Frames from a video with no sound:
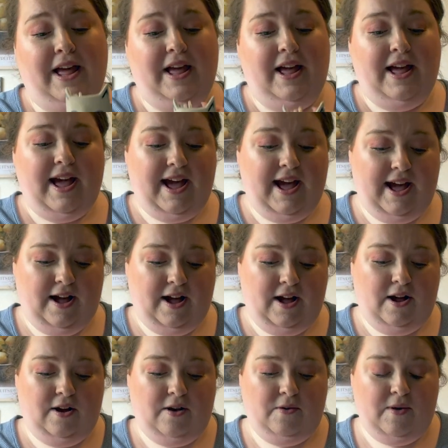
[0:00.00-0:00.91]

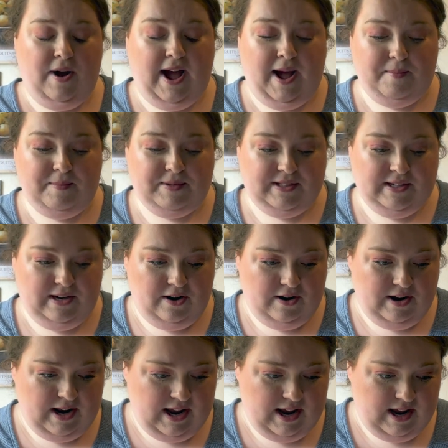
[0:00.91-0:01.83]
How
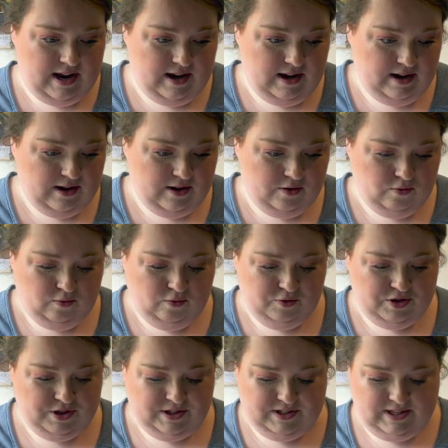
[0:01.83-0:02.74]
absolutely
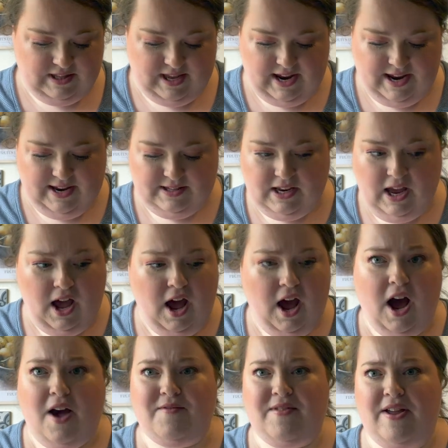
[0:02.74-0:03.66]
gorgeous are these?
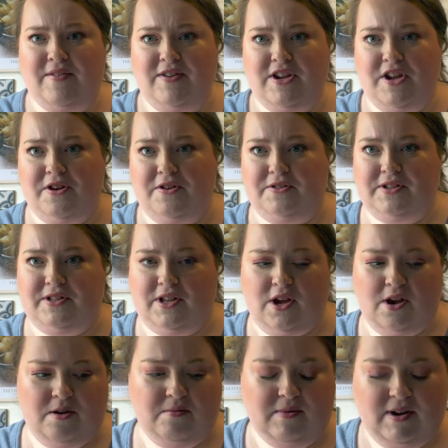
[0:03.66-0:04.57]
I've never used
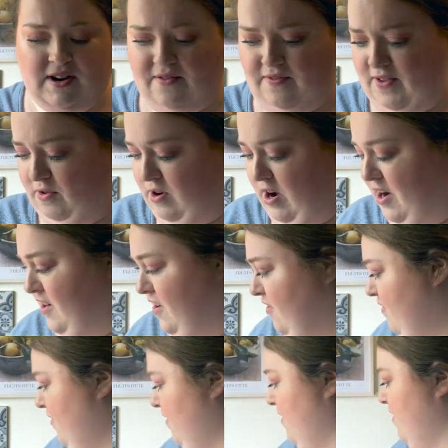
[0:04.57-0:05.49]
them and I feel kind
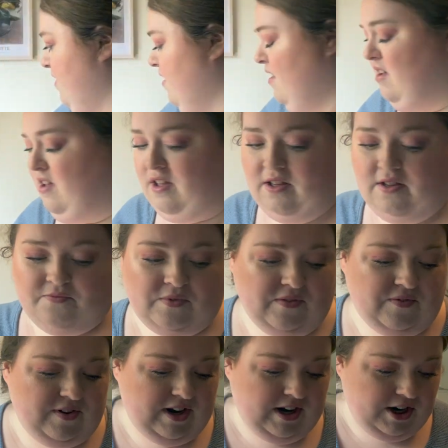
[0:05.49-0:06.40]
of, I
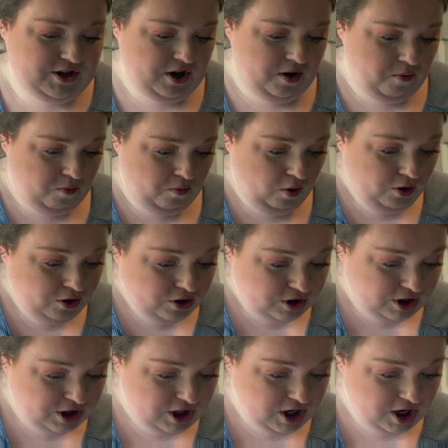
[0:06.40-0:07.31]
feel like I don't want
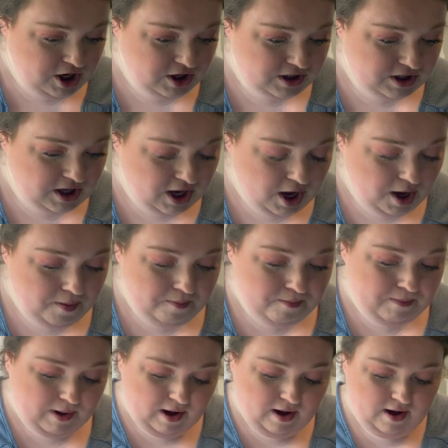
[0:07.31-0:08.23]
to use
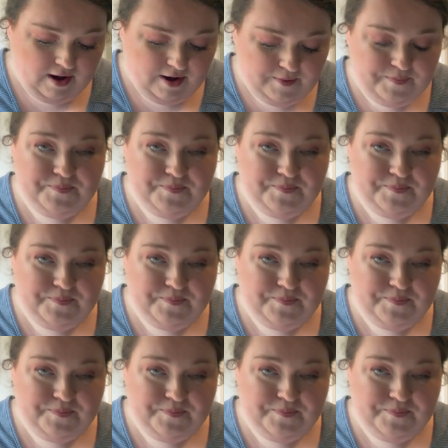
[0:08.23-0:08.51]
them, but